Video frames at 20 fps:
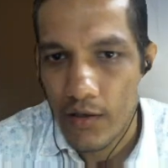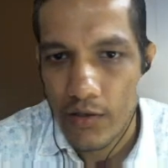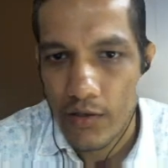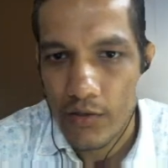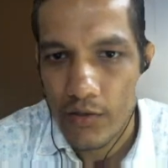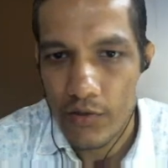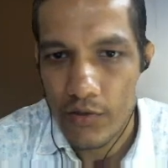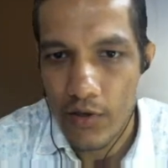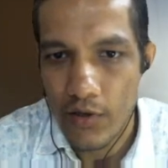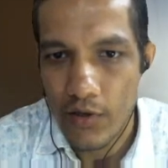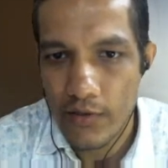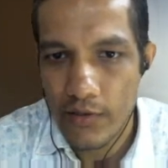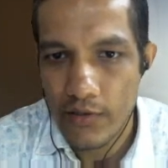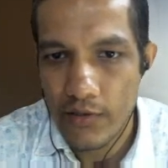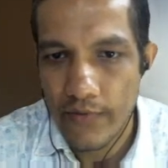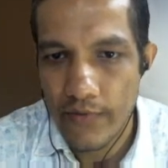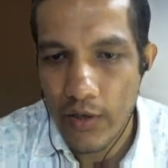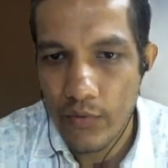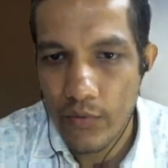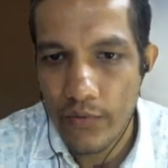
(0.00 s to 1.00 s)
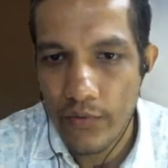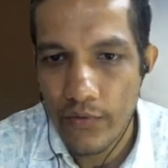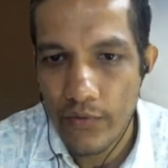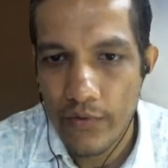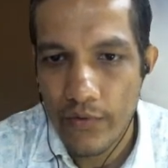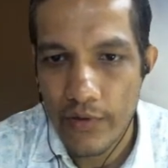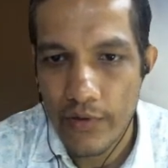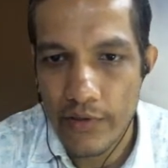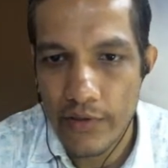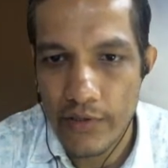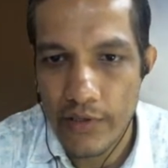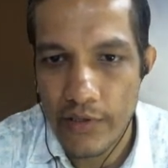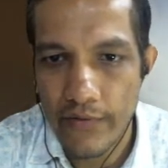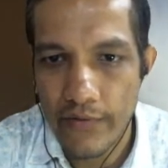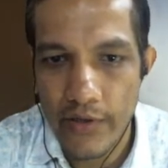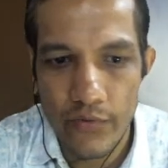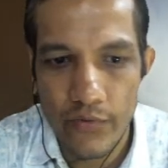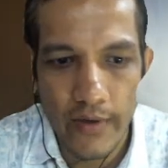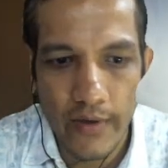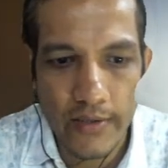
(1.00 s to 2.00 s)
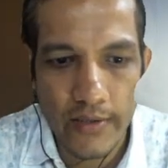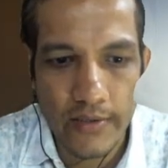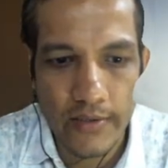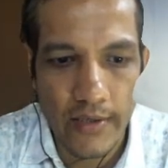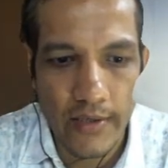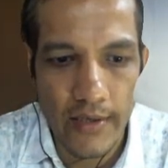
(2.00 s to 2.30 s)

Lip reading: So all this value is given to us.